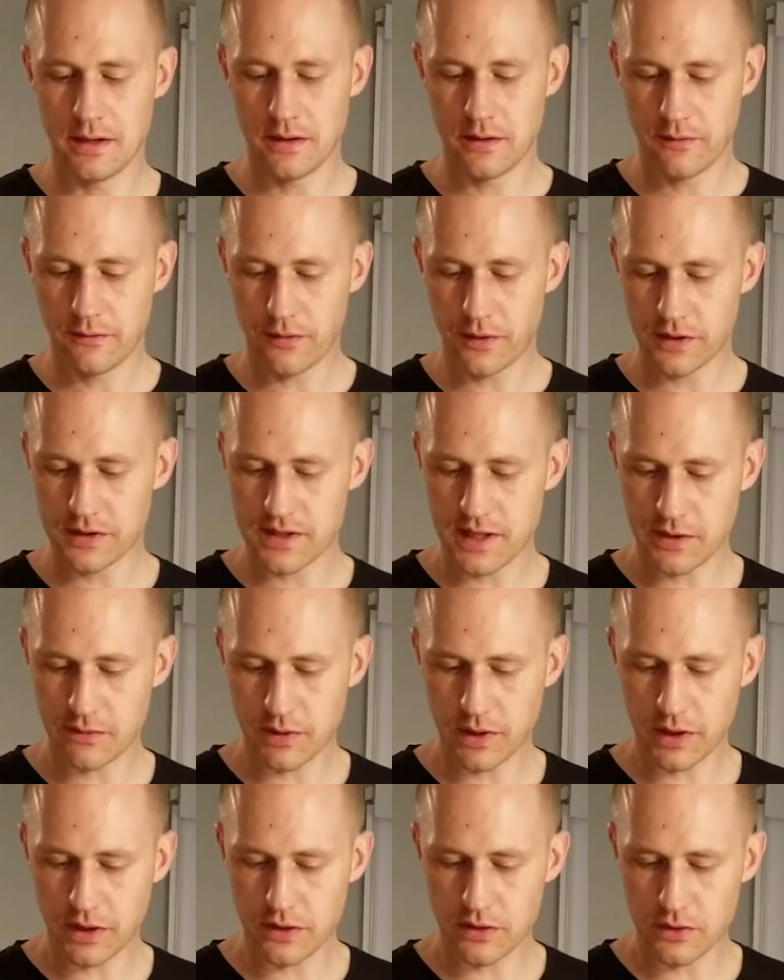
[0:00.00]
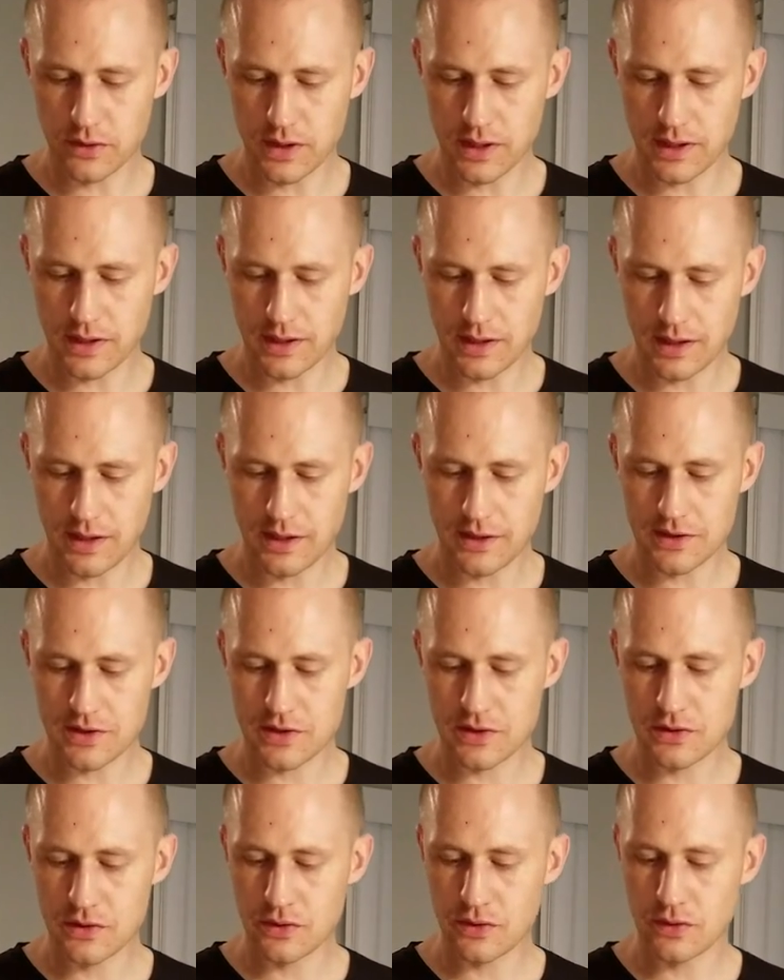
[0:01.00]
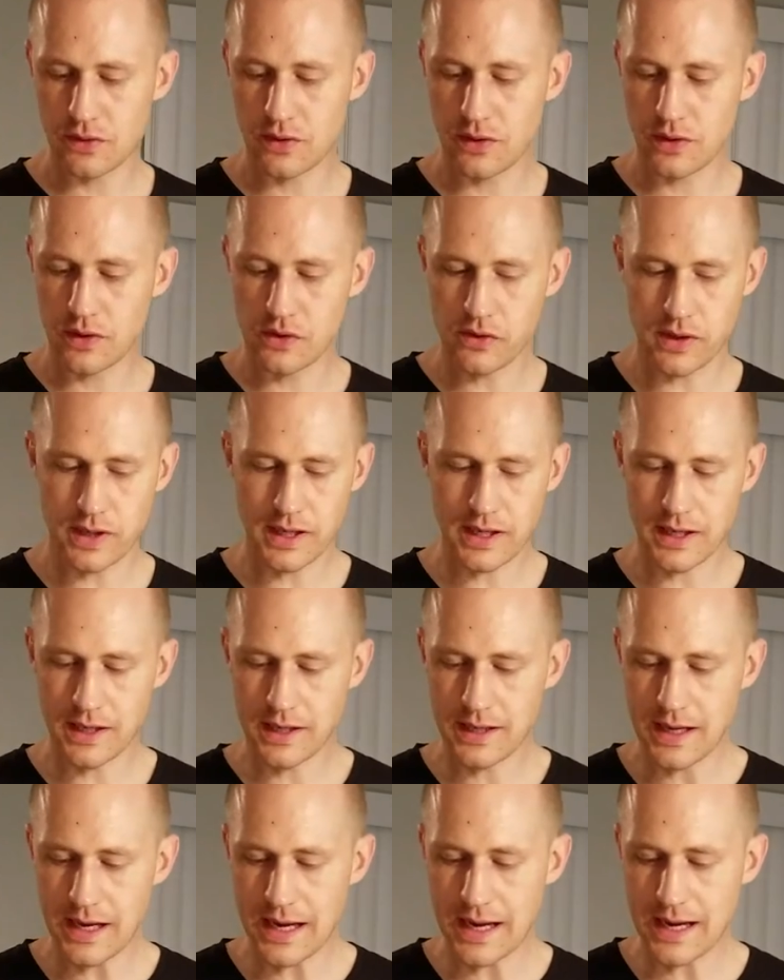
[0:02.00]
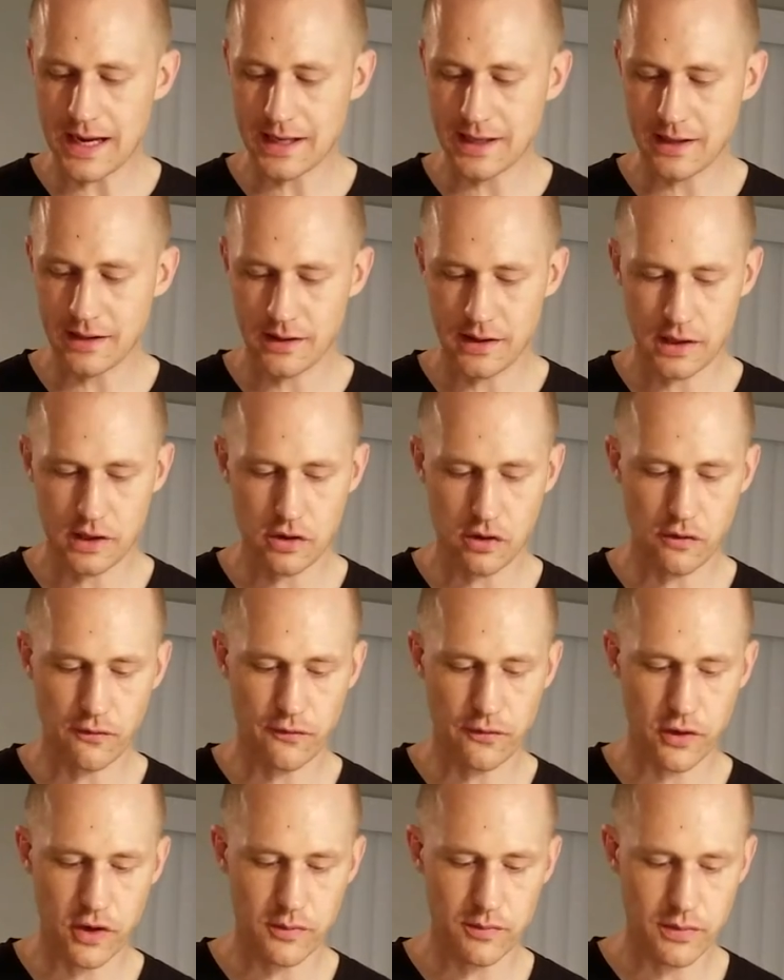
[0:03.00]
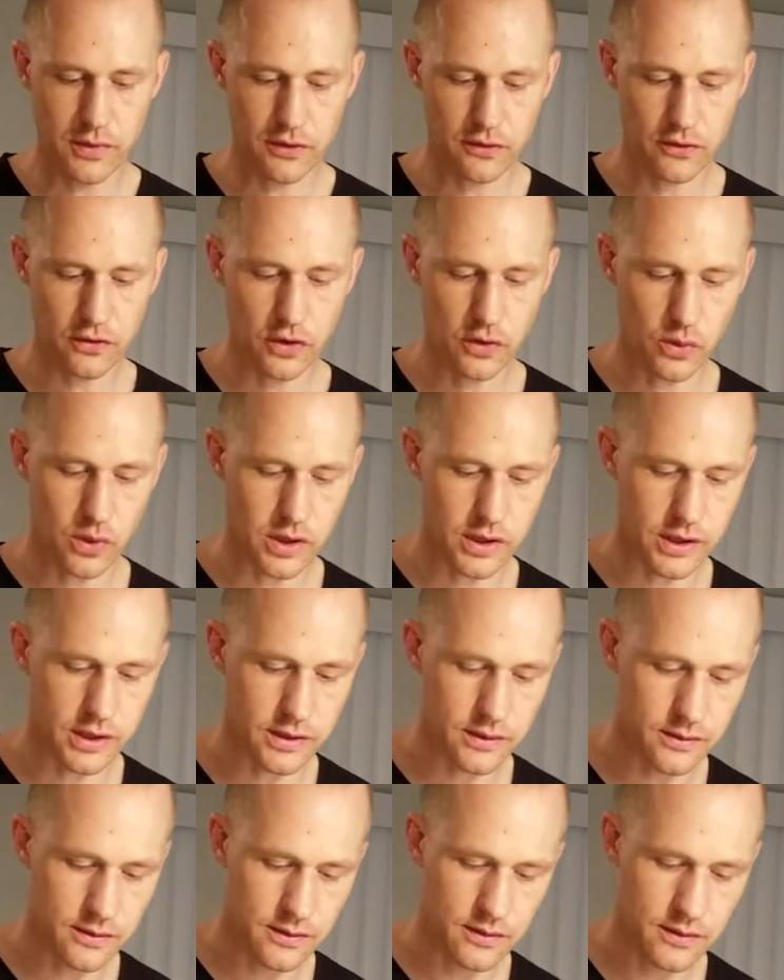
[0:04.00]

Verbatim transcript: First thing we're going to do then is to go ahead and add the Go-Ferm to the water.